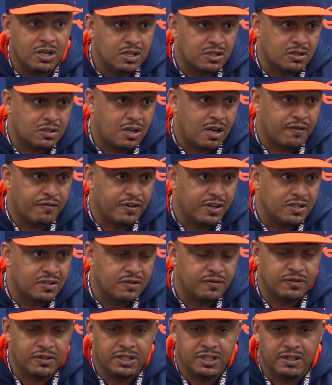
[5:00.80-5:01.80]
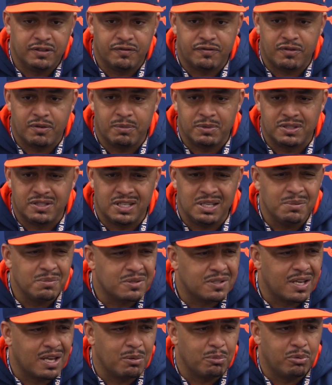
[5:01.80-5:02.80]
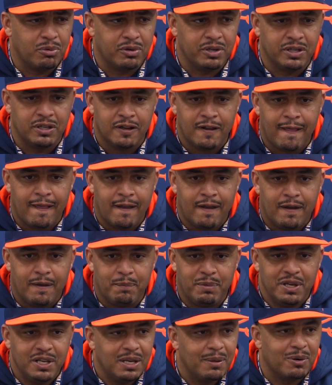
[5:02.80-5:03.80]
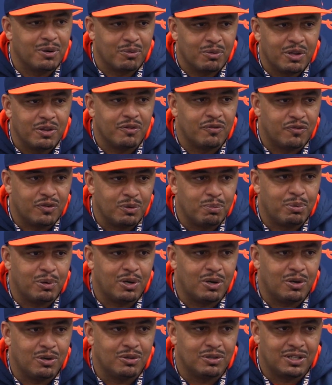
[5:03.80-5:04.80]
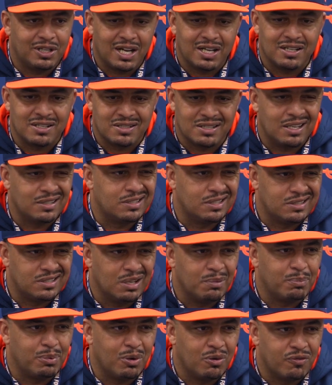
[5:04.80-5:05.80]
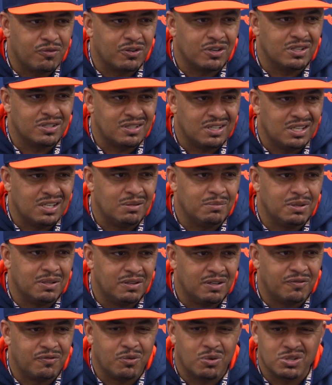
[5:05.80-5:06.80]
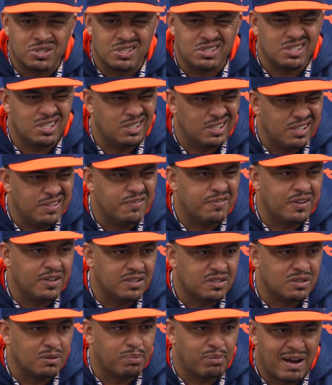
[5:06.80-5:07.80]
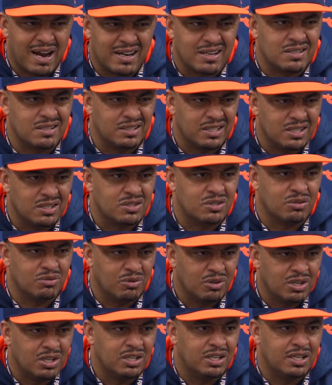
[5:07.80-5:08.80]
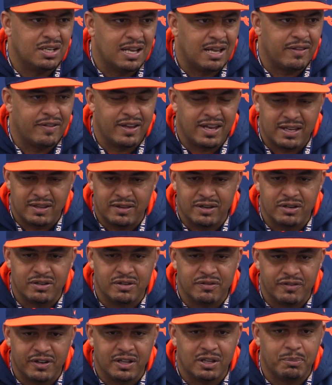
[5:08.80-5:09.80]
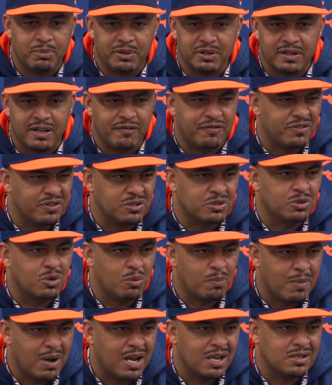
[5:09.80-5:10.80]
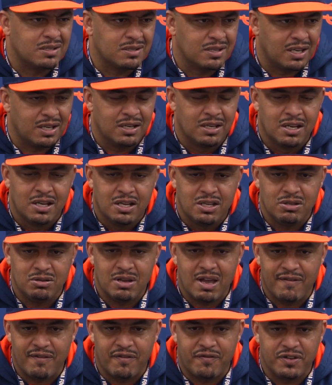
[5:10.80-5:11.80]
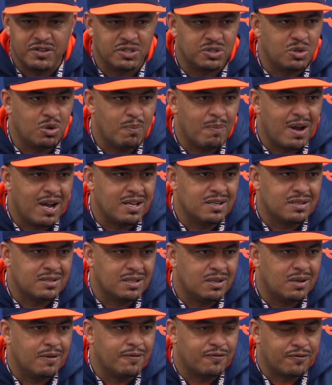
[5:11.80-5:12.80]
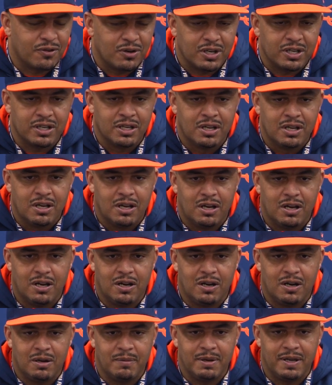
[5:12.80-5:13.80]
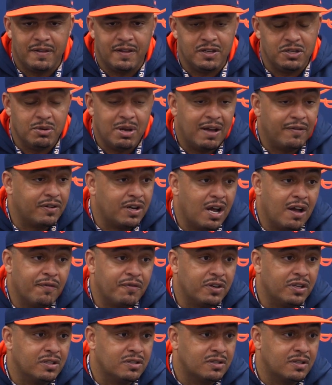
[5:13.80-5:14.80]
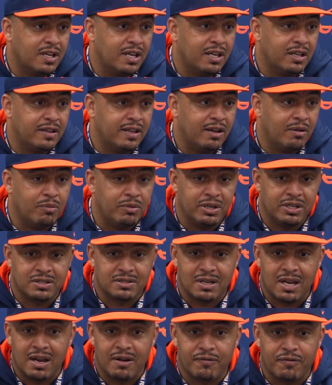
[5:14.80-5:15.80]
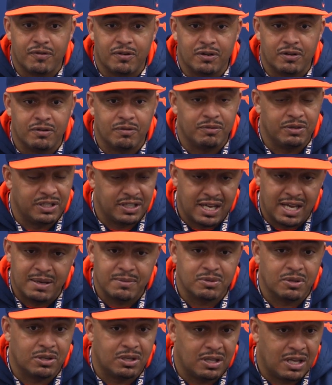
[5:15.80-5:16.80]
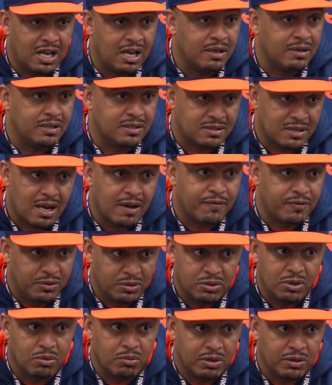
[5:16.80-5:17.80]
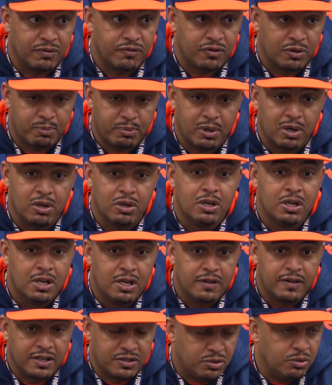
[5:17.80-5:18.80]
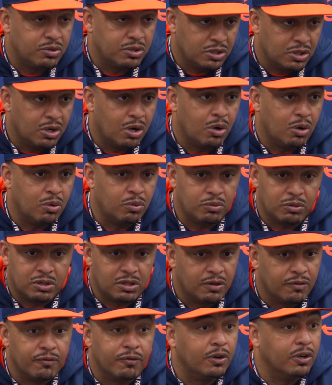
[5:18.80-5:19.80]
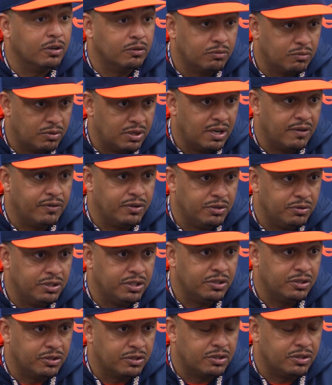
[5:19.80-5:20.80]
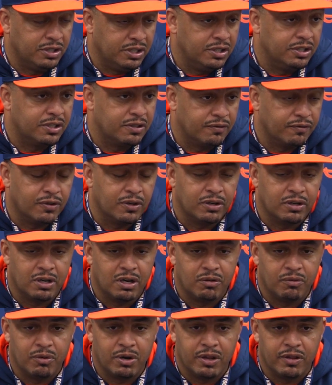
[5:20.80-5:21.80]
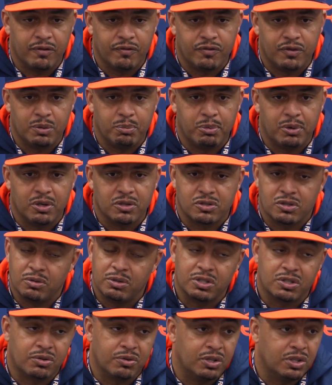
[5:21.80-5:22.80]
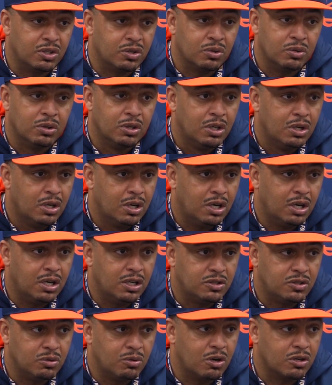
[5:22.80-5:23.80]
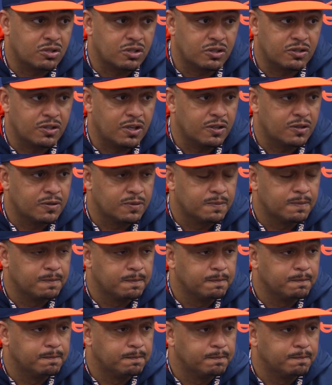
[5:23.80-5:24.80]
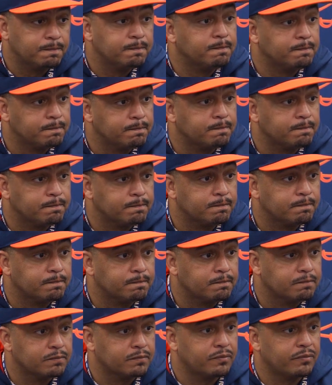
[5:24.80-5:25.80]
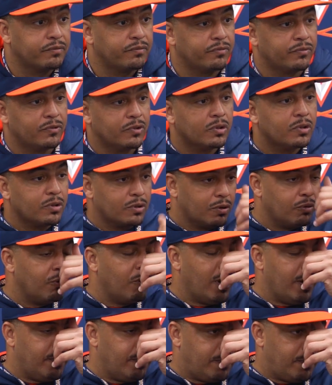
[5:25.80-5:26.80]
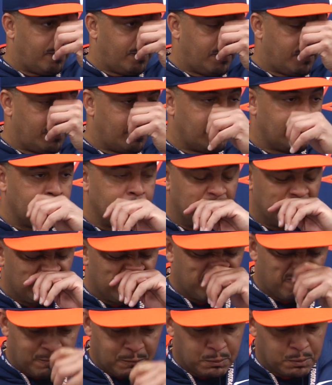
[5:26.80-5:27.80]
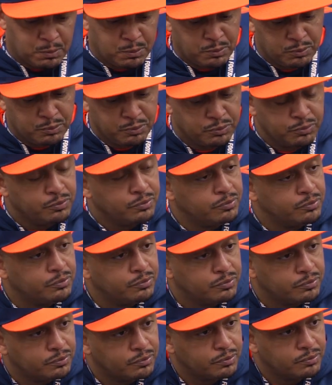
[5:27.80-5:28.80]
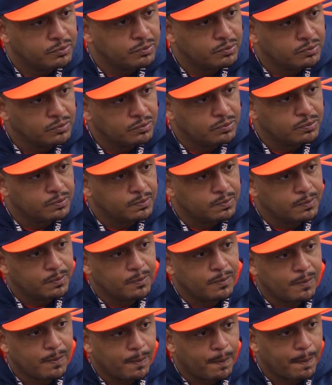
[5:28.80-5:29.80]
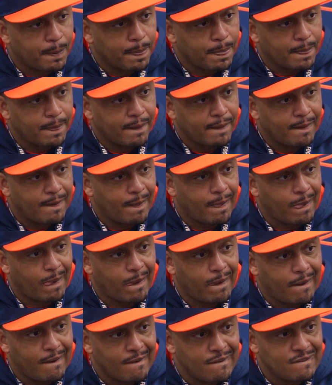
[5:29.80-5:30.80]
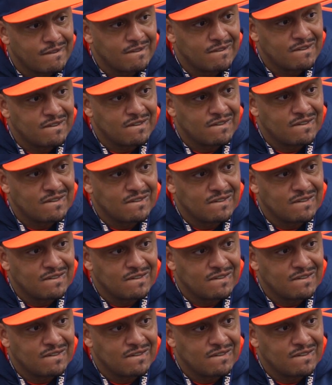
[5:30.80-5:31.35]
us offensively and from a team standpoint, being able to run the football kind of sets the tempo for the team. It forces the defense to practice against the run, and now they're developing that physical mindset. You have a physical mindset up front, and then you have confidence that when it's time for when the game's on the line, it's time for you to go run the football, that you can go convert whatever you need to convert running the football. So it's critical to our success. With all the transfer portal and right. All the transfers, how much of that do you how long do you